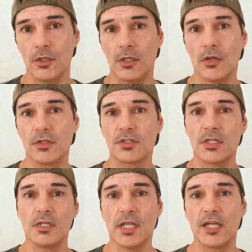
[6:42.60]
you know, the
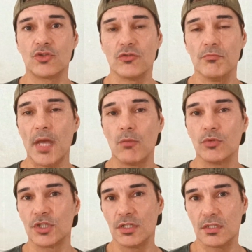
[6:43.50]
sin nature of man,
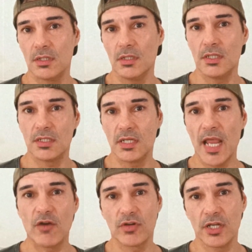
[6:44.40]
which is, is
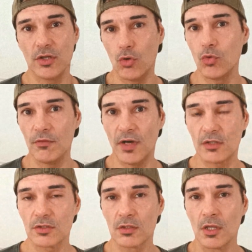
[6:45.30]
inherent in all of
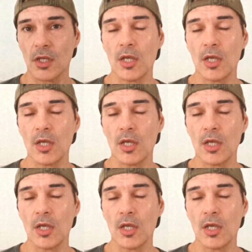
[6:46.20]
us.